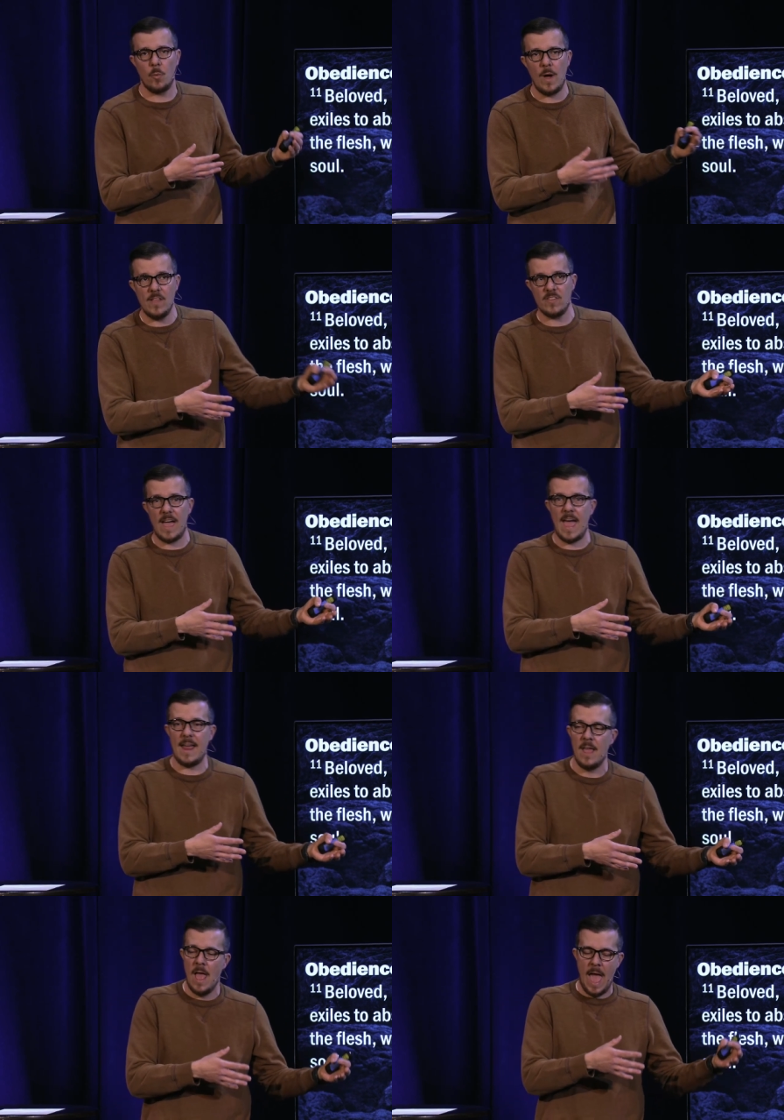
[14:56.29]
the ways I
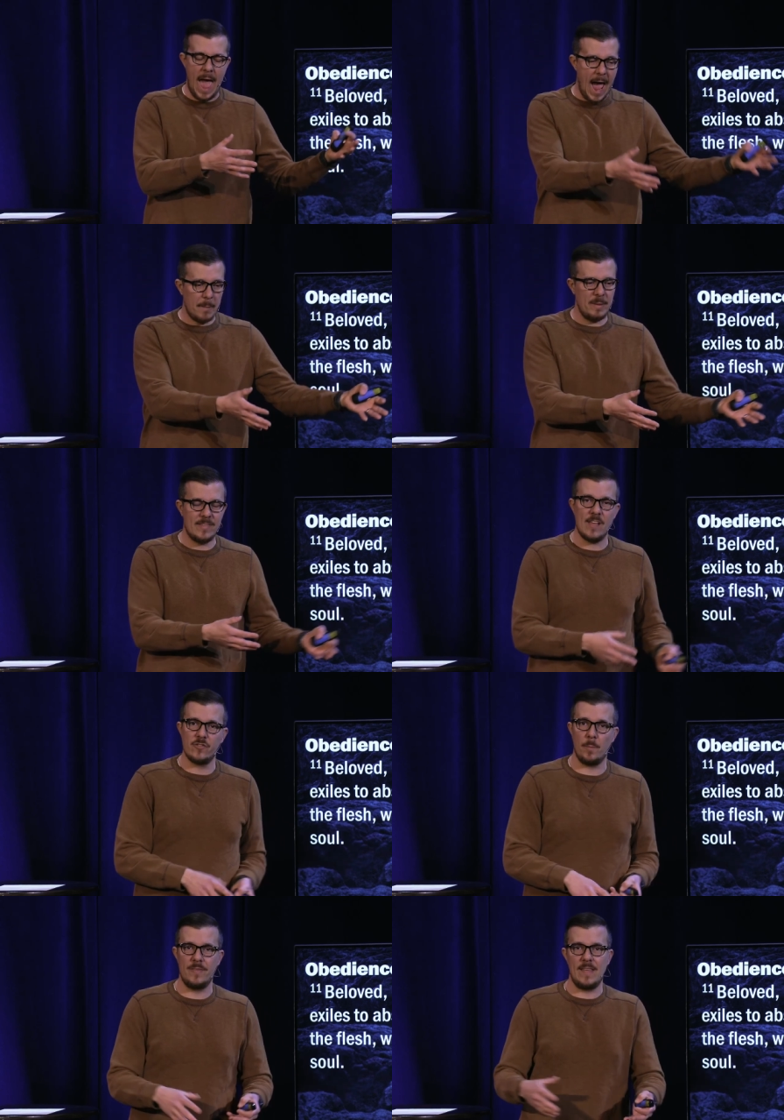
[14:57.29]
had had
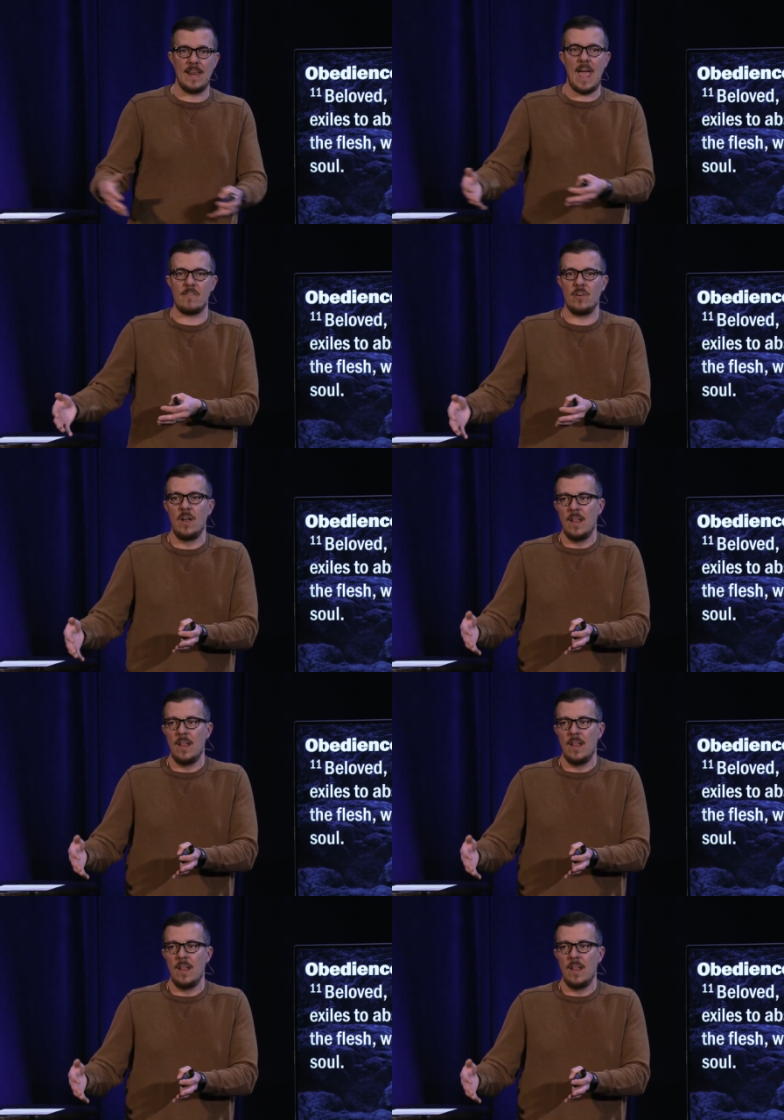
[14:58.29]
potential but didn't ever